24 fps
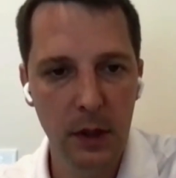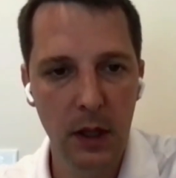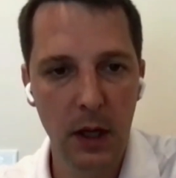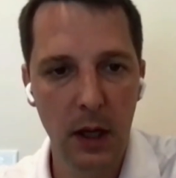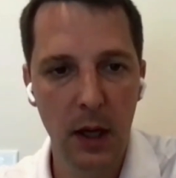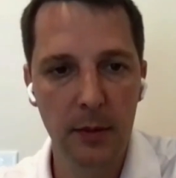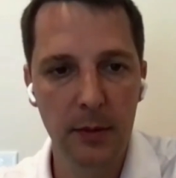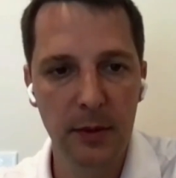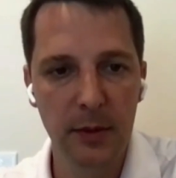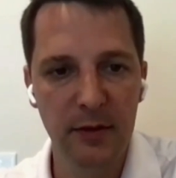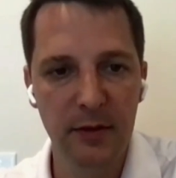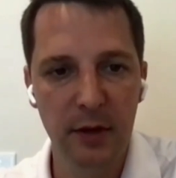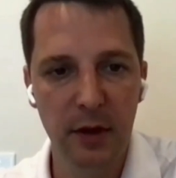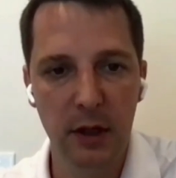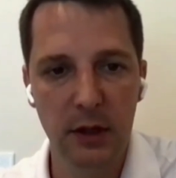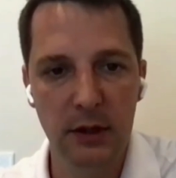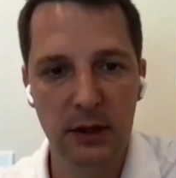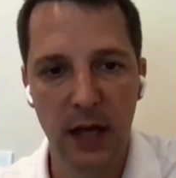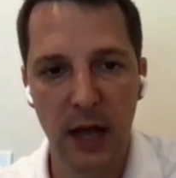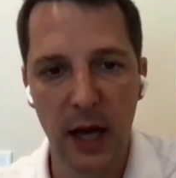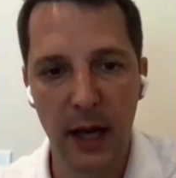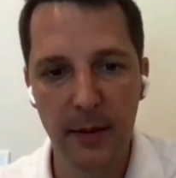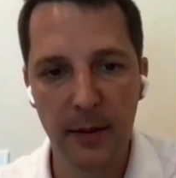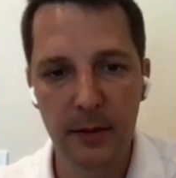um, given
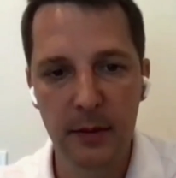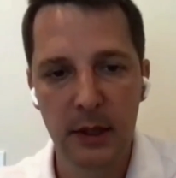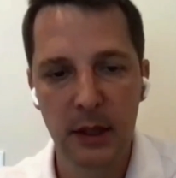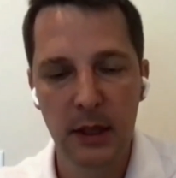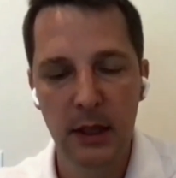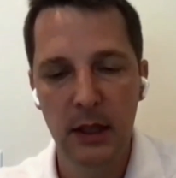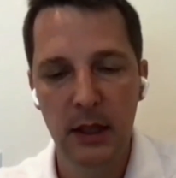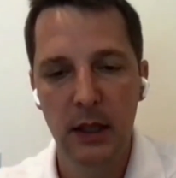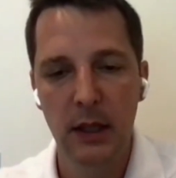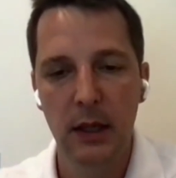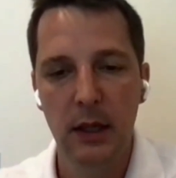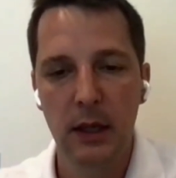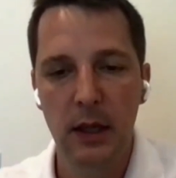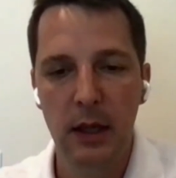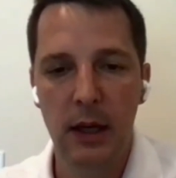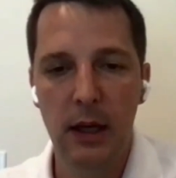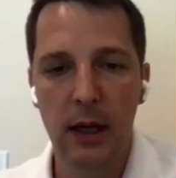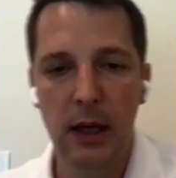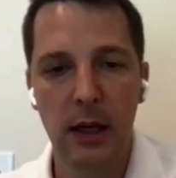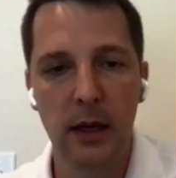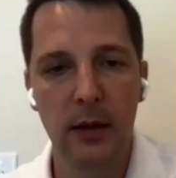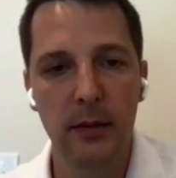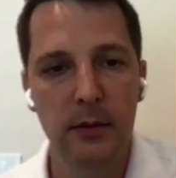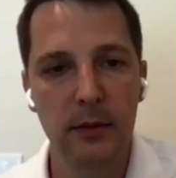on time.
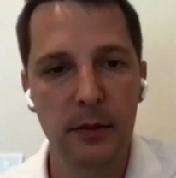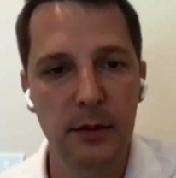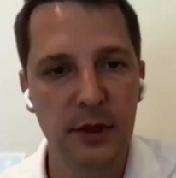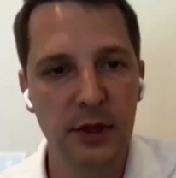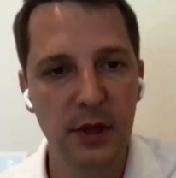Um,